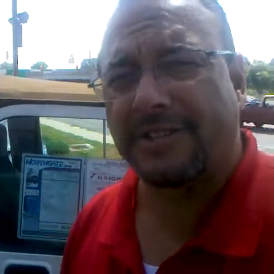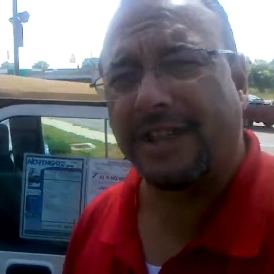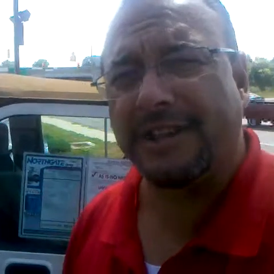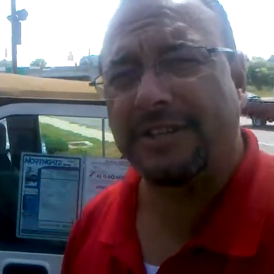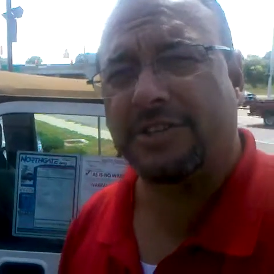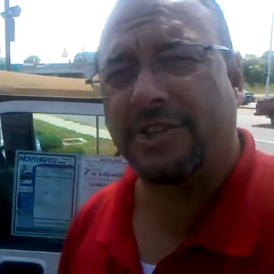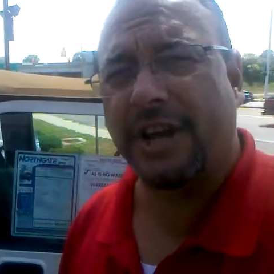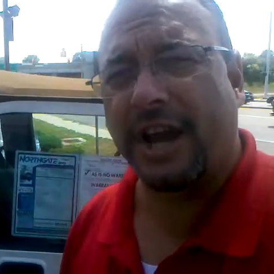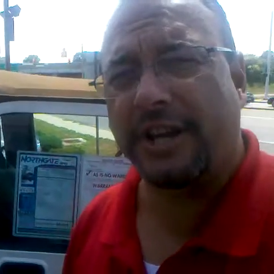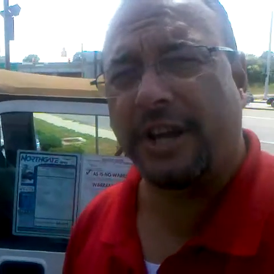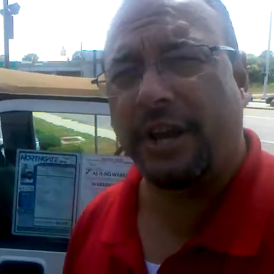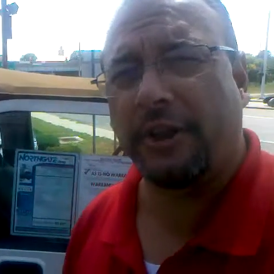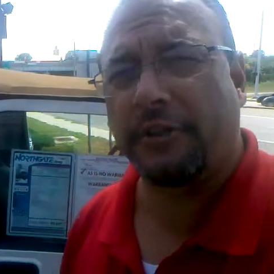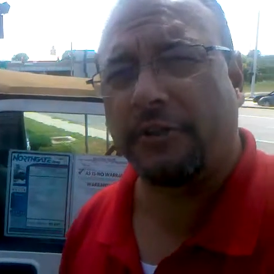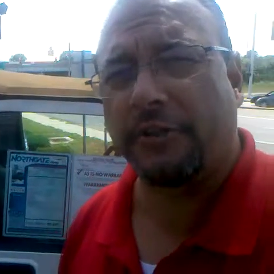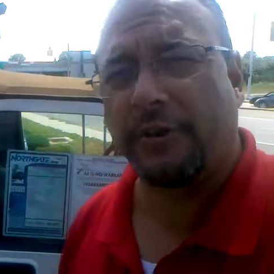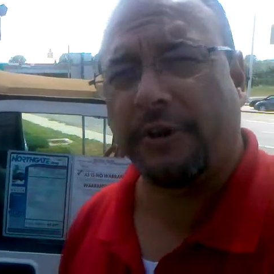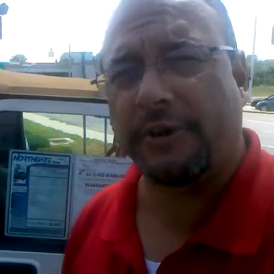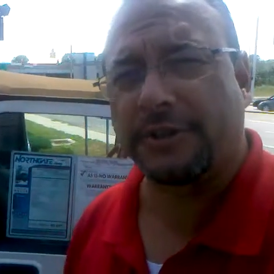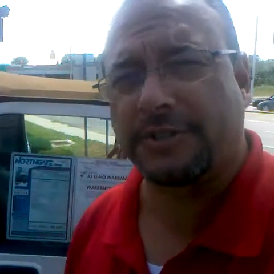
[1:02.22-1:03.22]
a
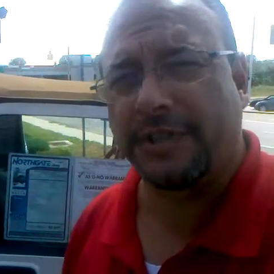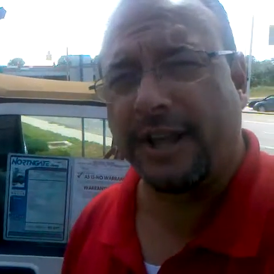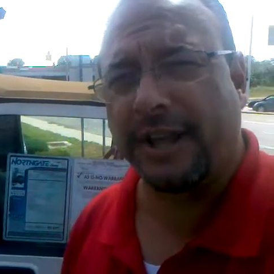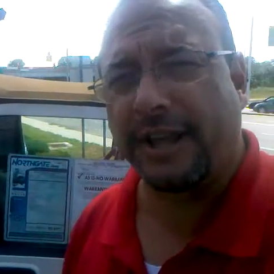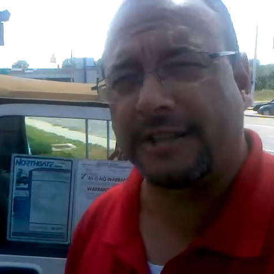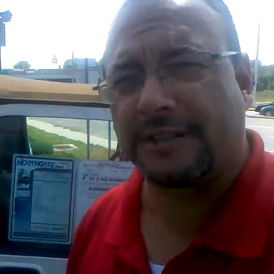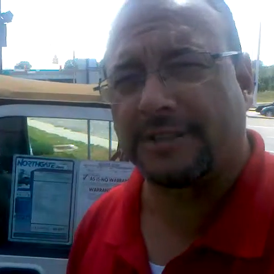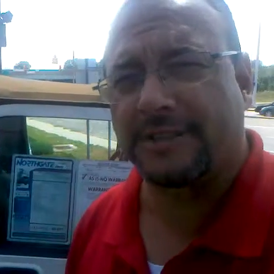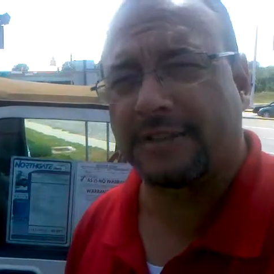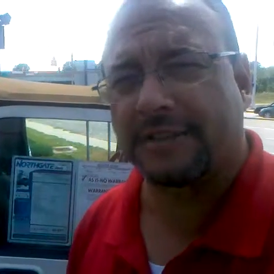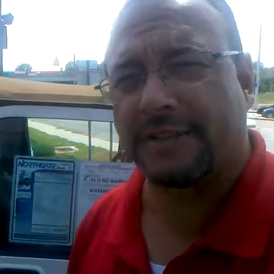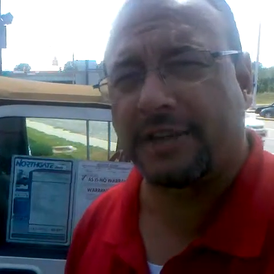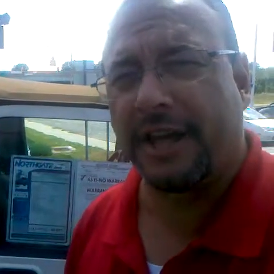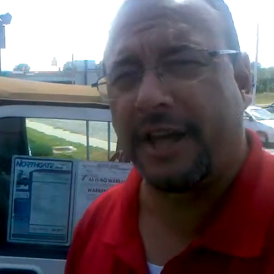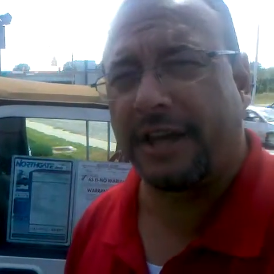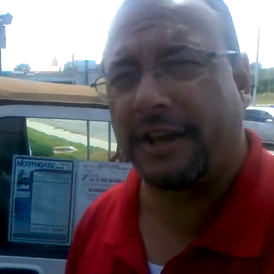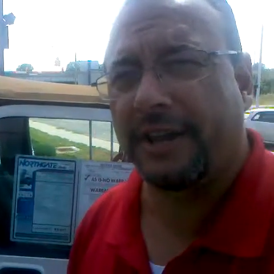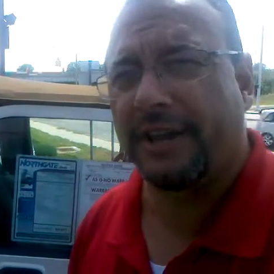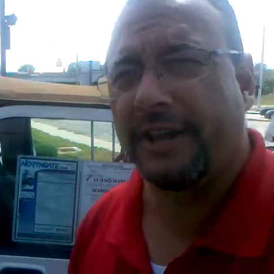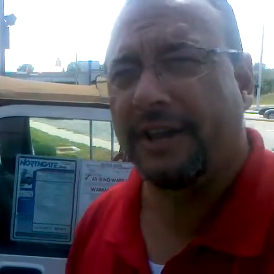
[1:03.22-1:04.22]
sunshiny Thursday in
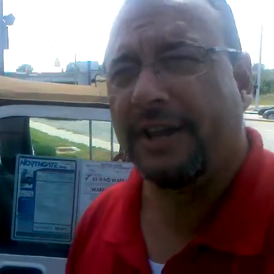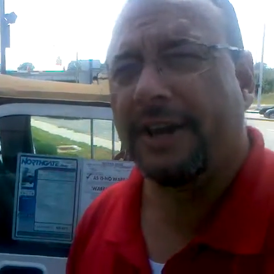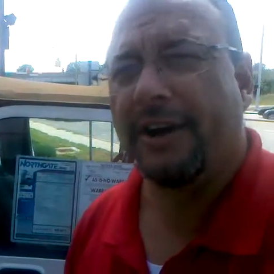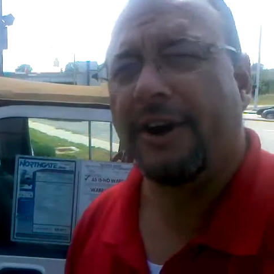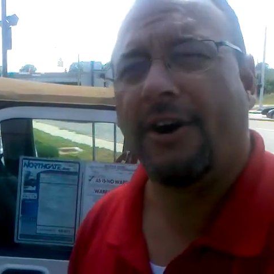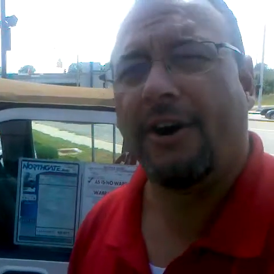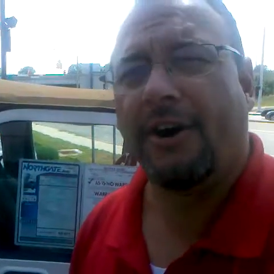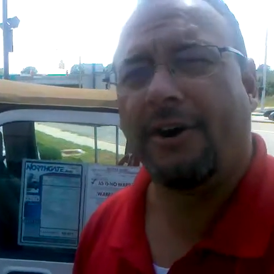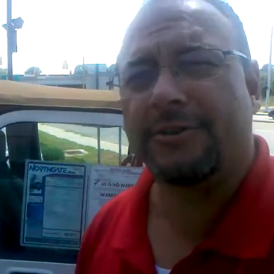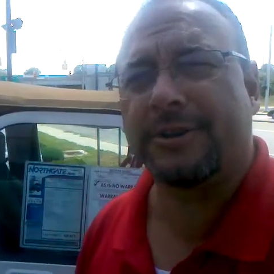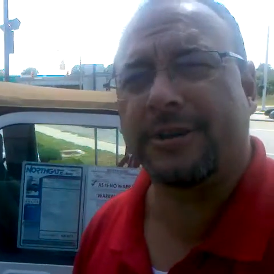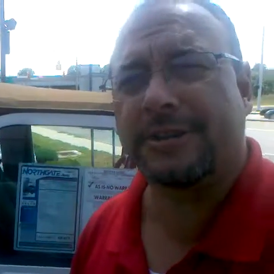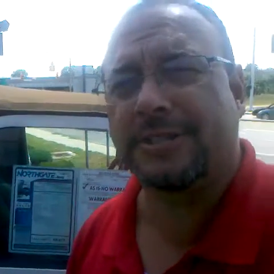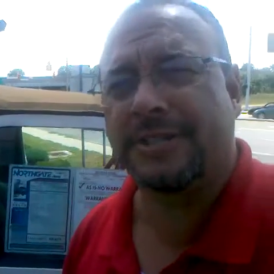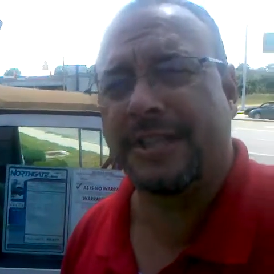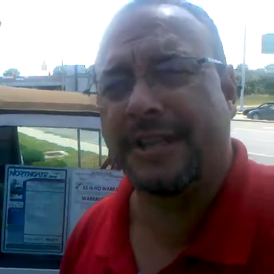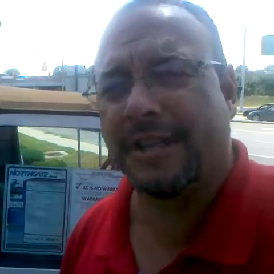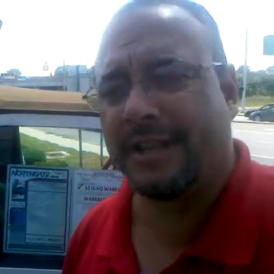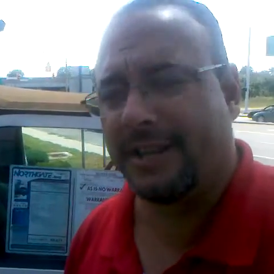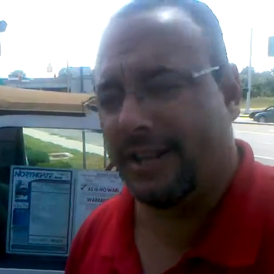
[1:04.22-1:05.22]
Cincinnati,
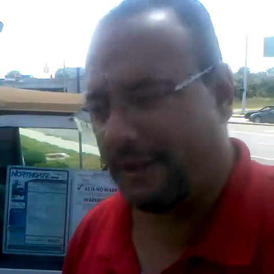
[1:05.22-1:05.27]
August